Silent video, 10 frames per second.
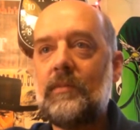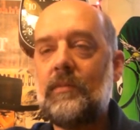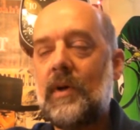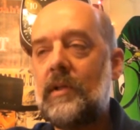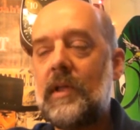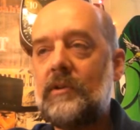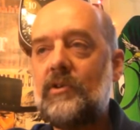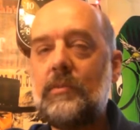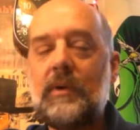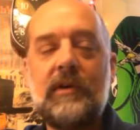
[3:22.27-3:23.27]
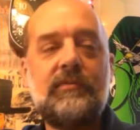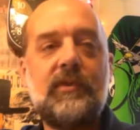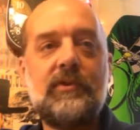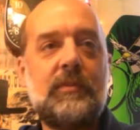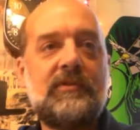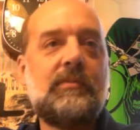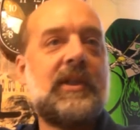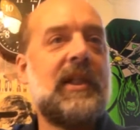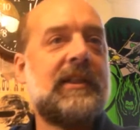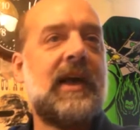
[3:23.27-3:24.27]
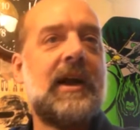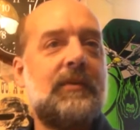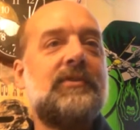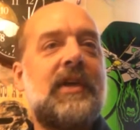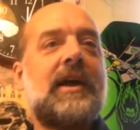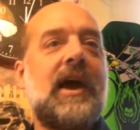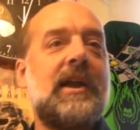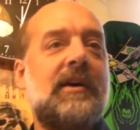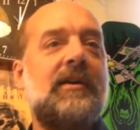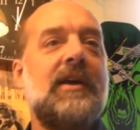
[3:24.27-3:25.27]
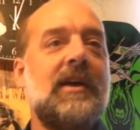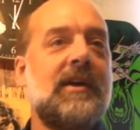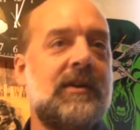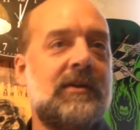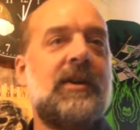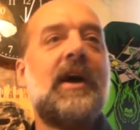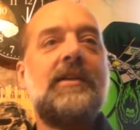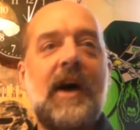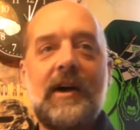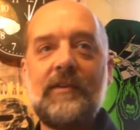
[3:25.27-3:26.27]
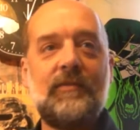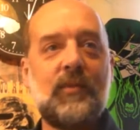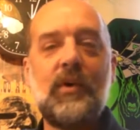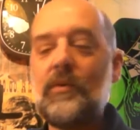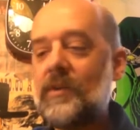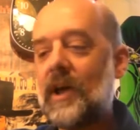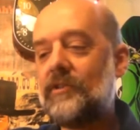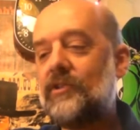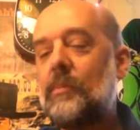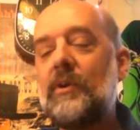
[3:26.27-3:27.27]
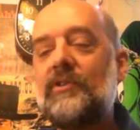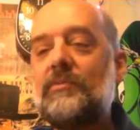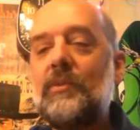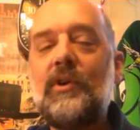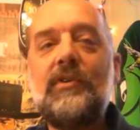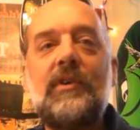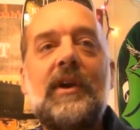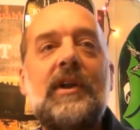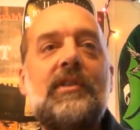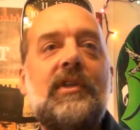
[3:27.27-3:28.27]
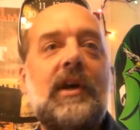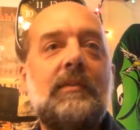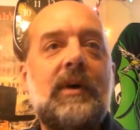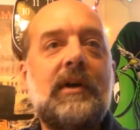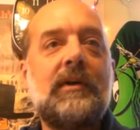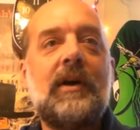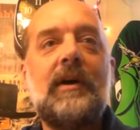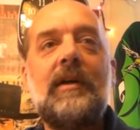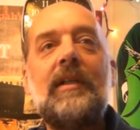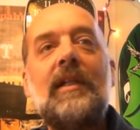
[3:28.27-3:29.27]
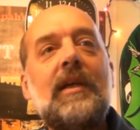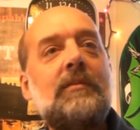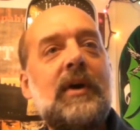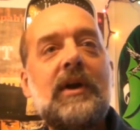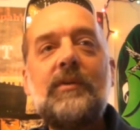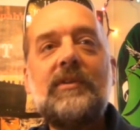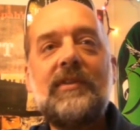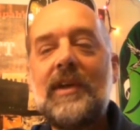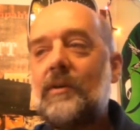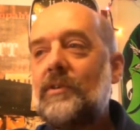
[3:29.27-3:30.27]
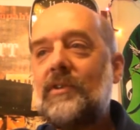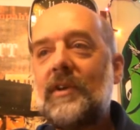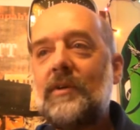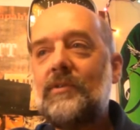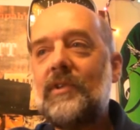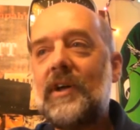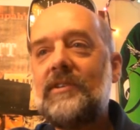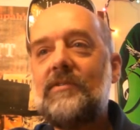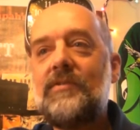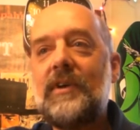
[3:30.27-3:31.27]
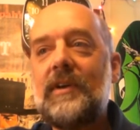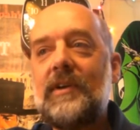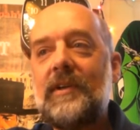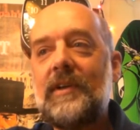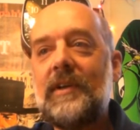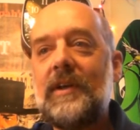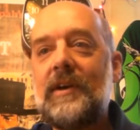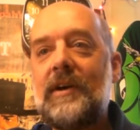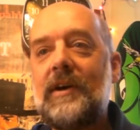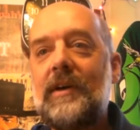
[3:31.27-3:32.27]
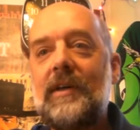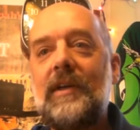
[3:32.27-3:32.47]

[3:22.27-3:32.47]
well, not 2x4s, but something like that. It was like kind of not super smooth or anything, but it was lots of fun. And